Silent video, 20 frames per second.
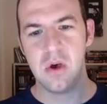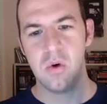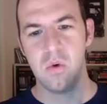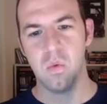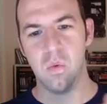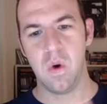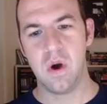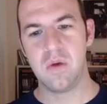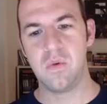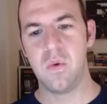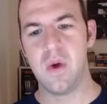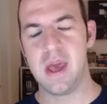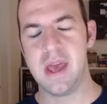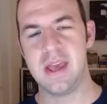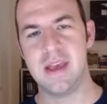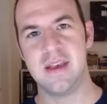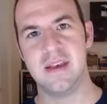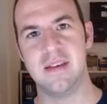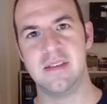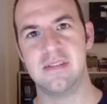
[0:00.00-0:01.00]
One way
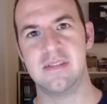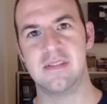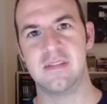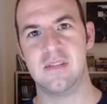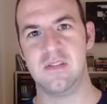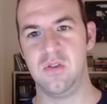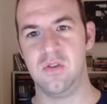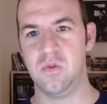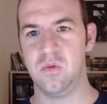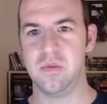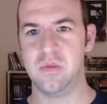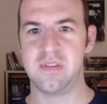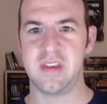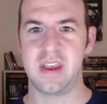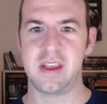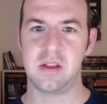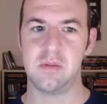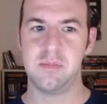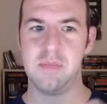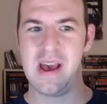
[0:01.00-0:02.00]
is to
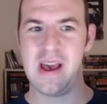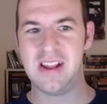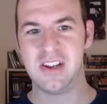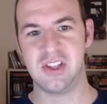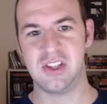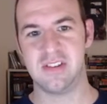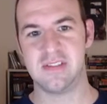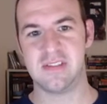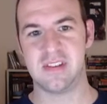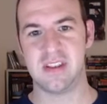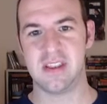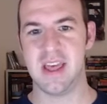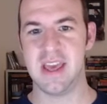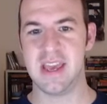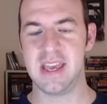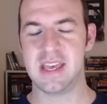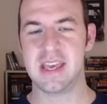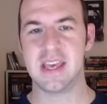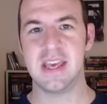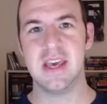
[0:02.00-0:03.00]
recycle PET just
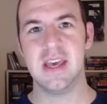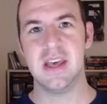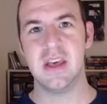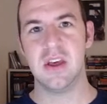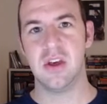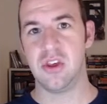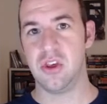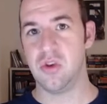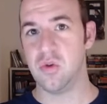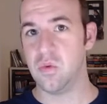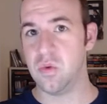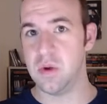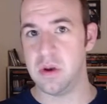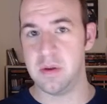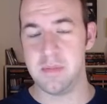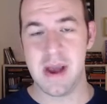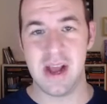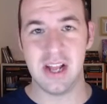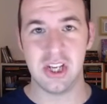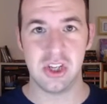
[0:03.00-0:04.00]
like you would
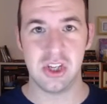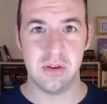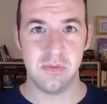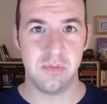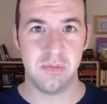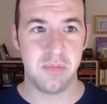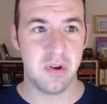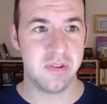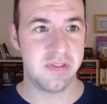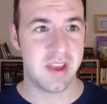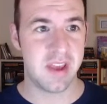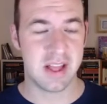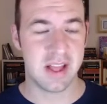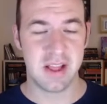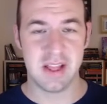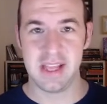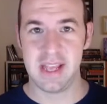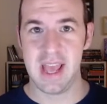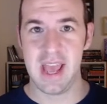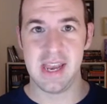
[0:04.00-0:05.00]
imagine
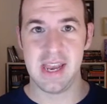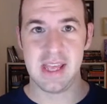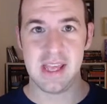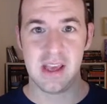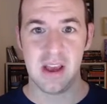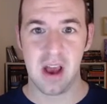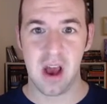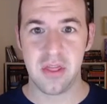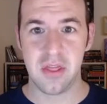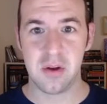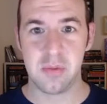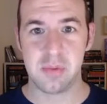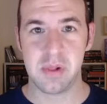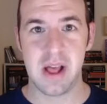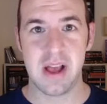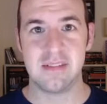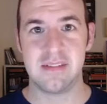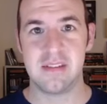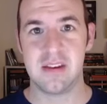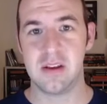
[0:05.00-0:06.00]
recycling any other
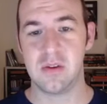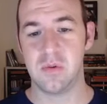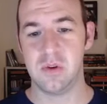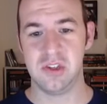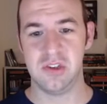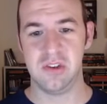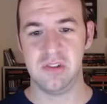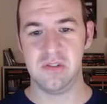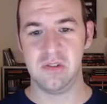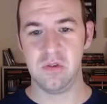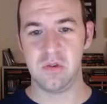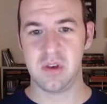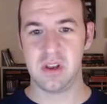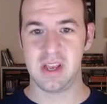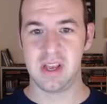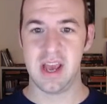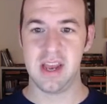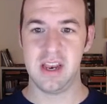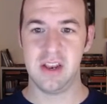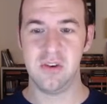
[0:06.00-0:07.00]
plastic, which is you can
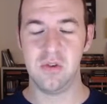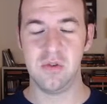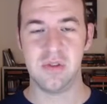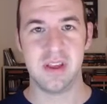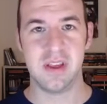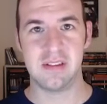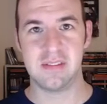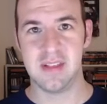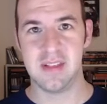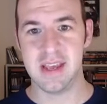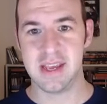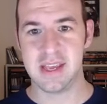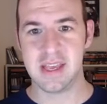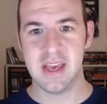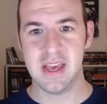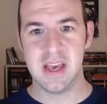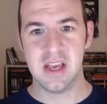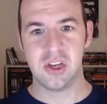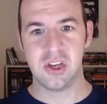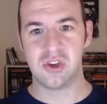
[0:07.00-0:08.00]
kind of do things like
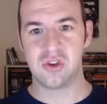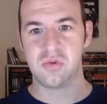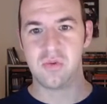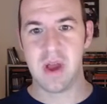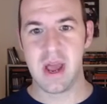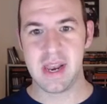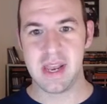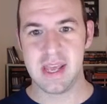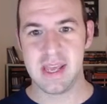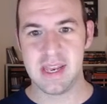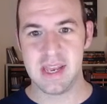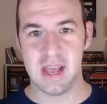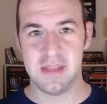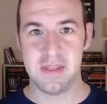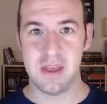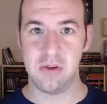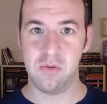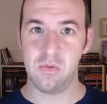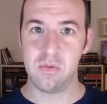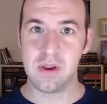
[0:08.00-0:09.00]
shred it and
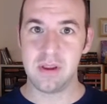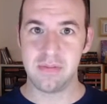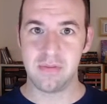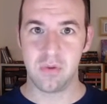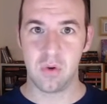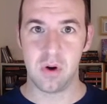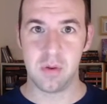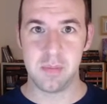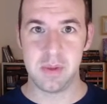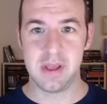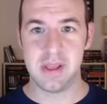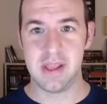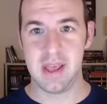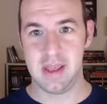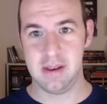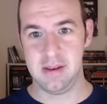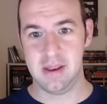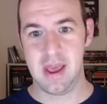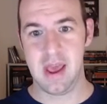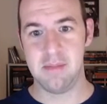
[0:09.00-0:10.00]
then reform it
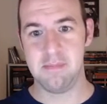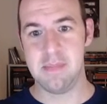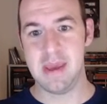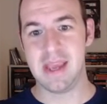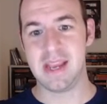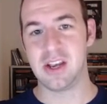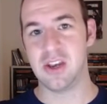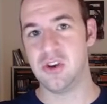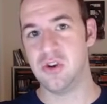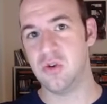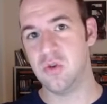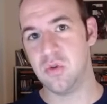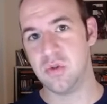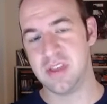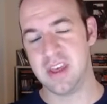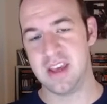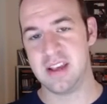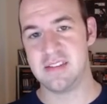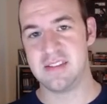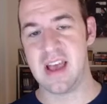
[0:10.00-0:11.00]
and make new
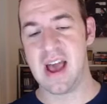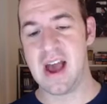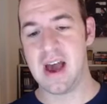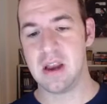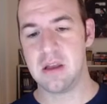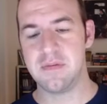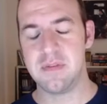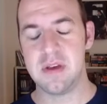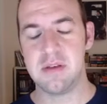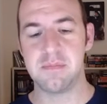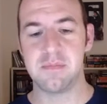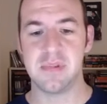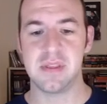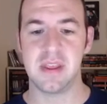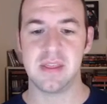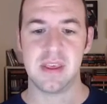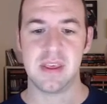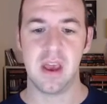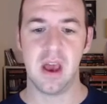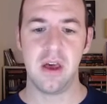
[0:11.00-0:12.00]
things out of it. But
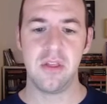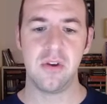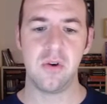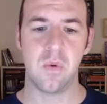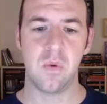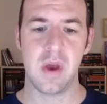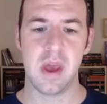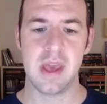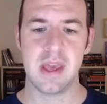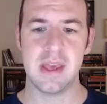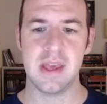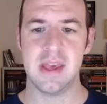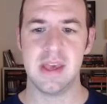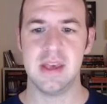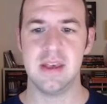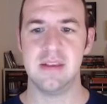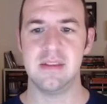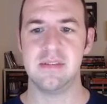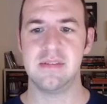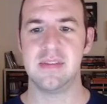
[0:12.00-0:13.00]
then the other way
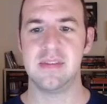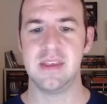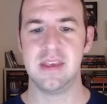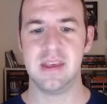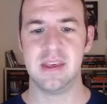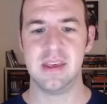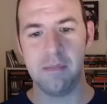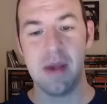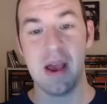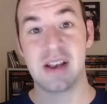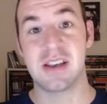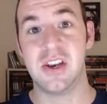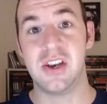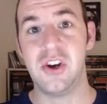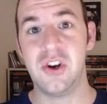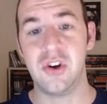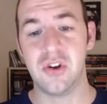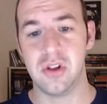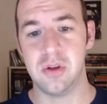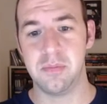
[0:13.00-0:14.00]
is the
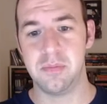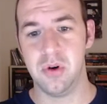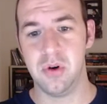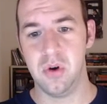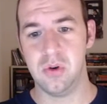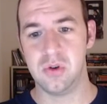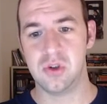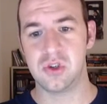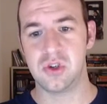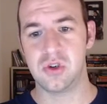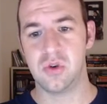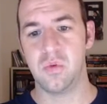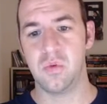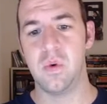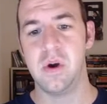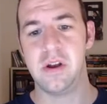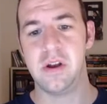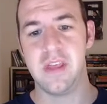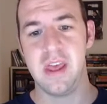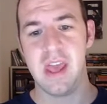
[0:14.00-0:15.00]
bacterial approach,
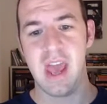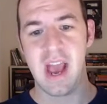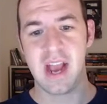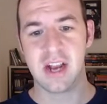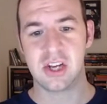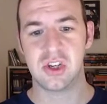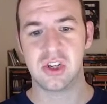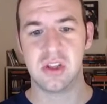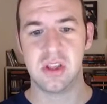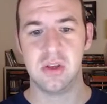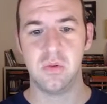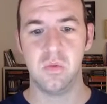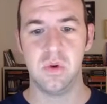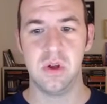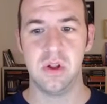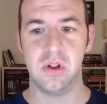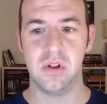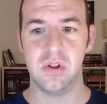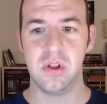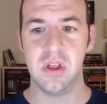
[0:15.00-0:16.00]
where they actually
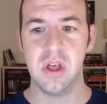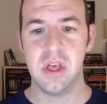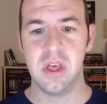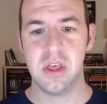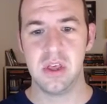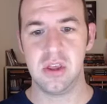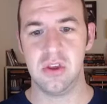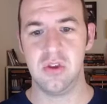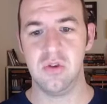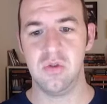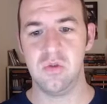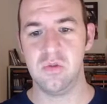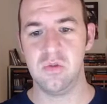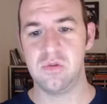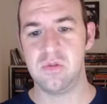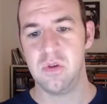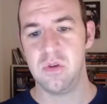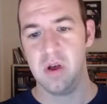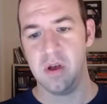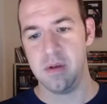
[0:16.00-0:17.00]
will
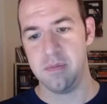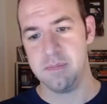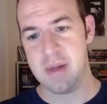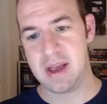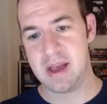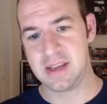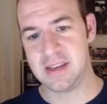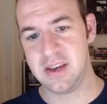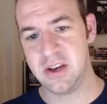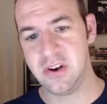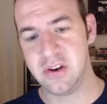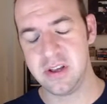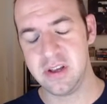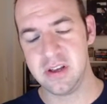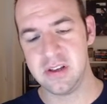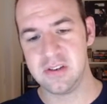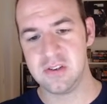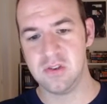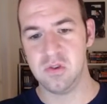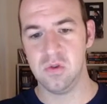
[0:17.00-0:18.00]
use
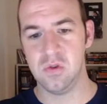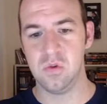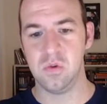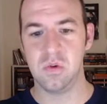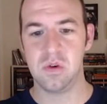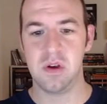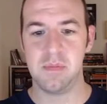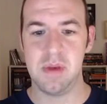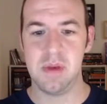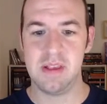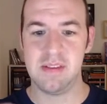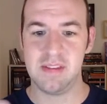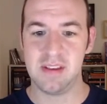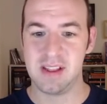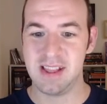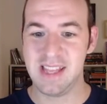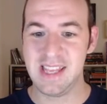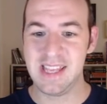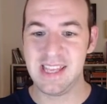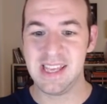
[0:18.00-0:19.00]
bacteria to
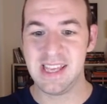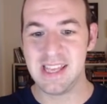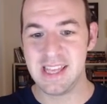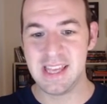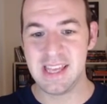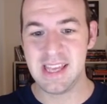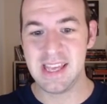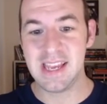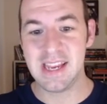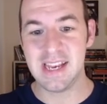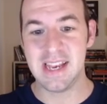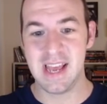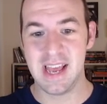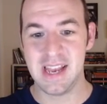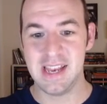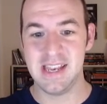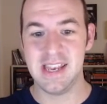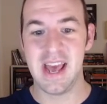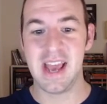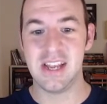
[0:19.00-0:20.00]
basically eat
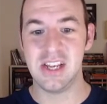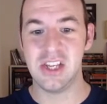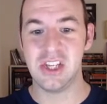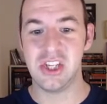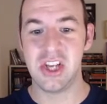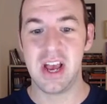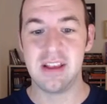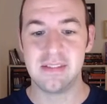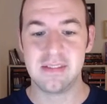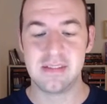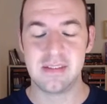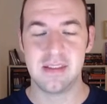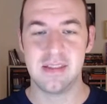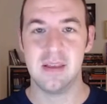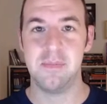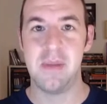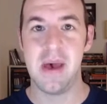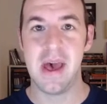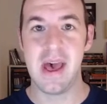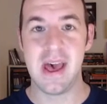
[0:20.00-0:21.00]
and digest
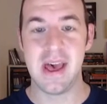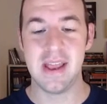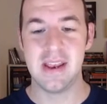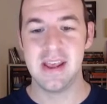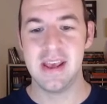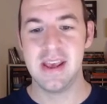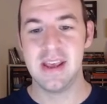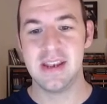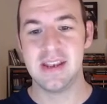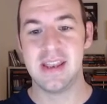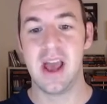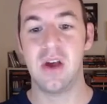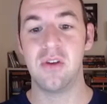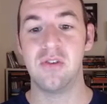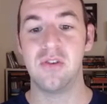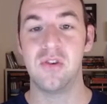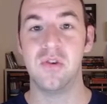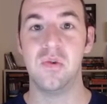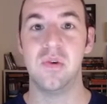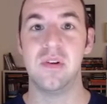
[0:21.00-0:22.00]
the PET
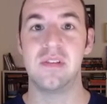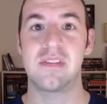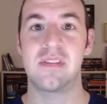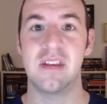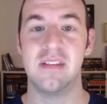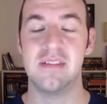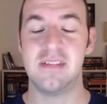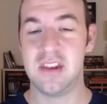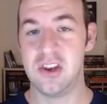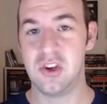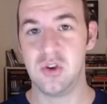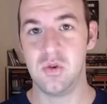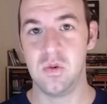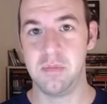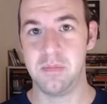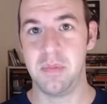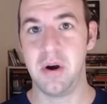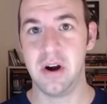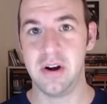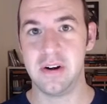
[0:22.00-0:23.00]
down to its
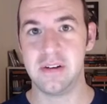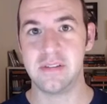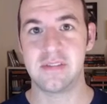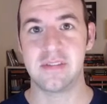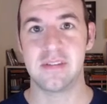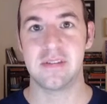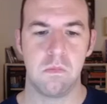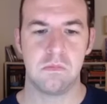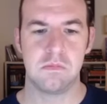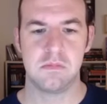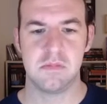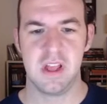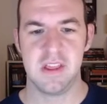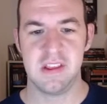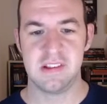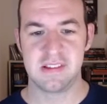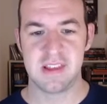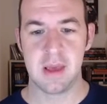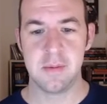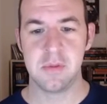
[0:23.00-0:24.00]
constituent parts. And
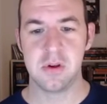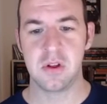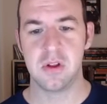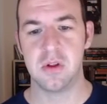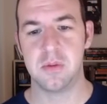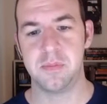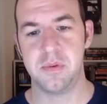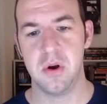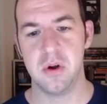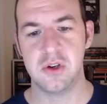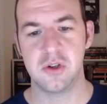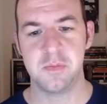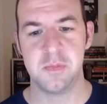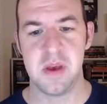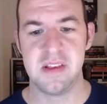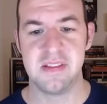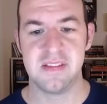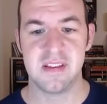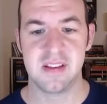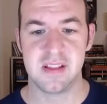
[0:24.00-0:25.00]
this chemical approach
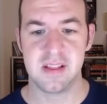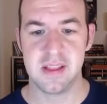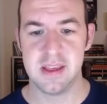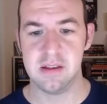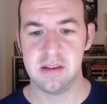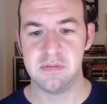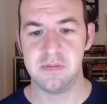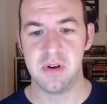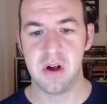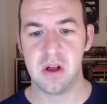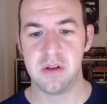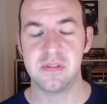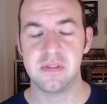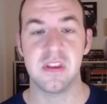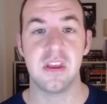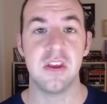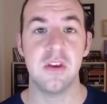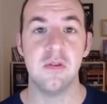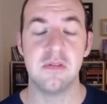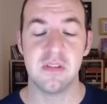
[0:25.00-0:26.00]
basically involves
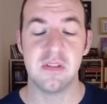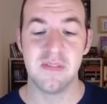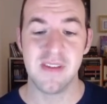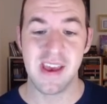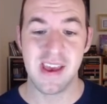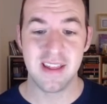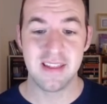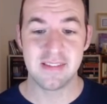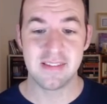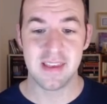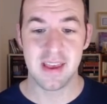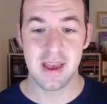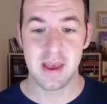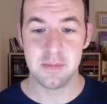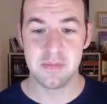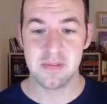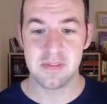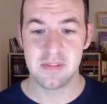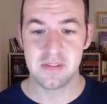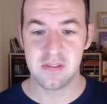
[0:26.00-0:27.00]
the use of
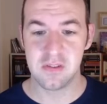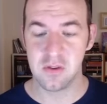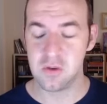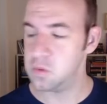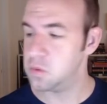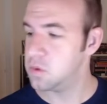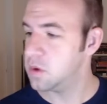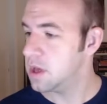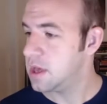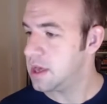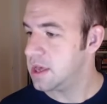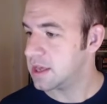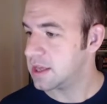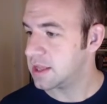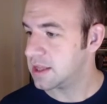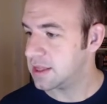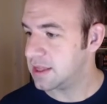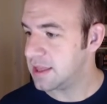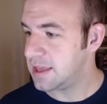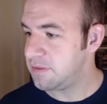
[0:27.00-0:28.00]
enzymes to
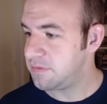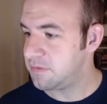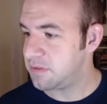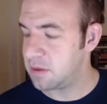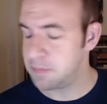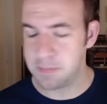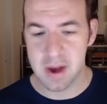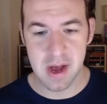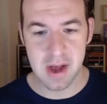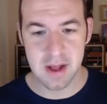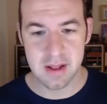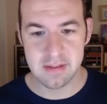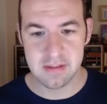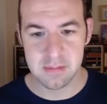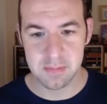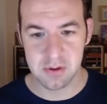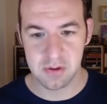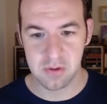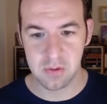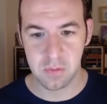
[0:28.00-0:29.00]
cleave the bonds
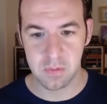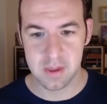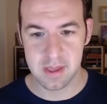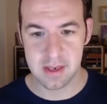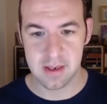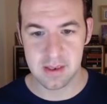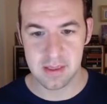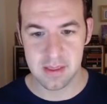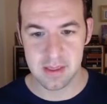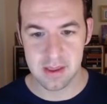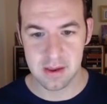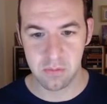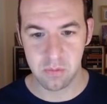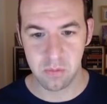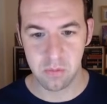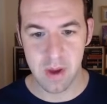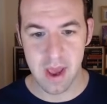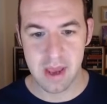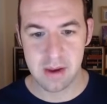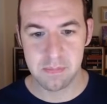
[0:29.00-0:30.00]
between the
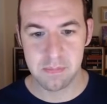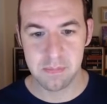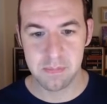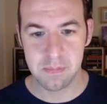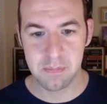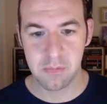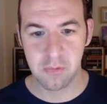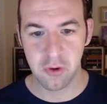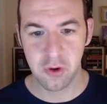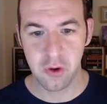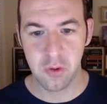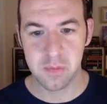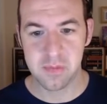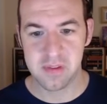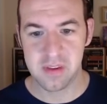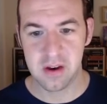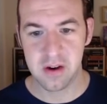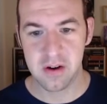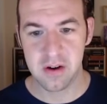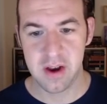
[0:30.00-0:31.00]
red groups
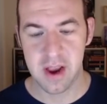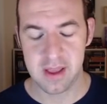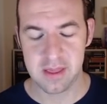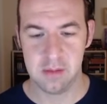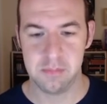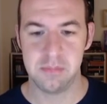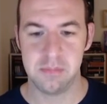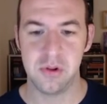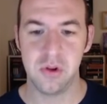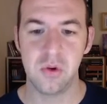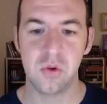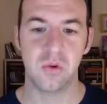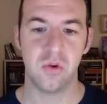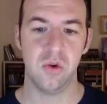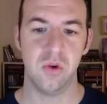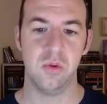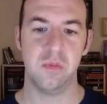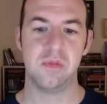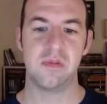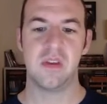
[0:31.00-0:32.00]
here and the blue
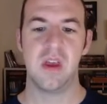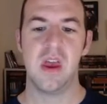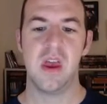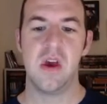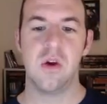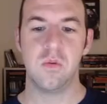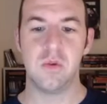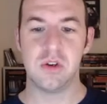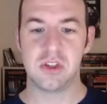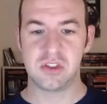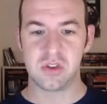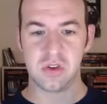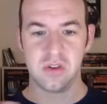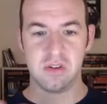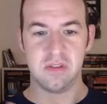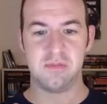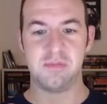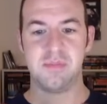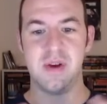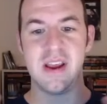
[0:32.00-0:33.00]
groups, which sort
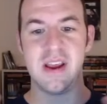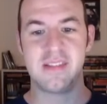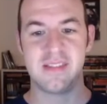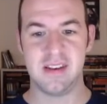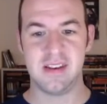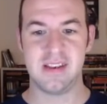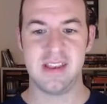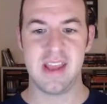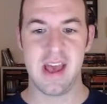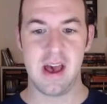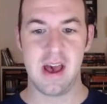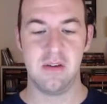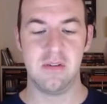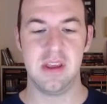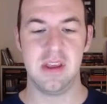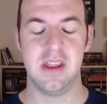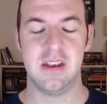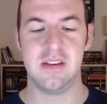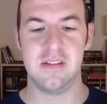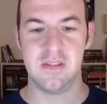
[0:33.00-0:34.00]
of breaks it down
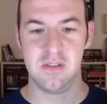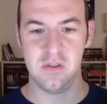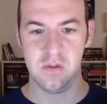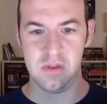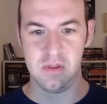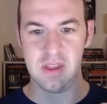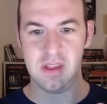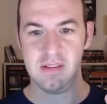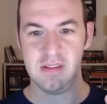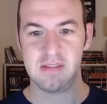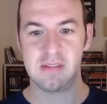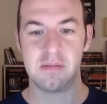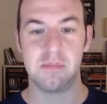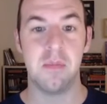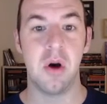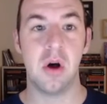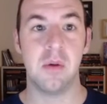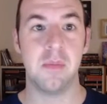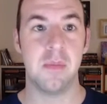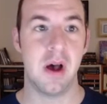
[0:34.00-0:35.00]
into these
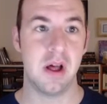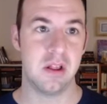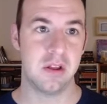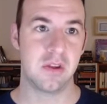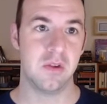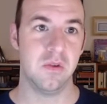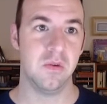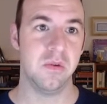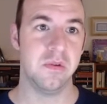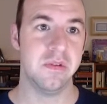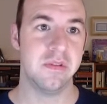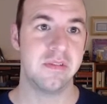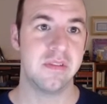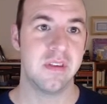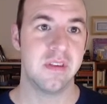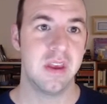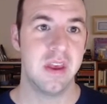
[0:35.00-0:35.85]
small molecules,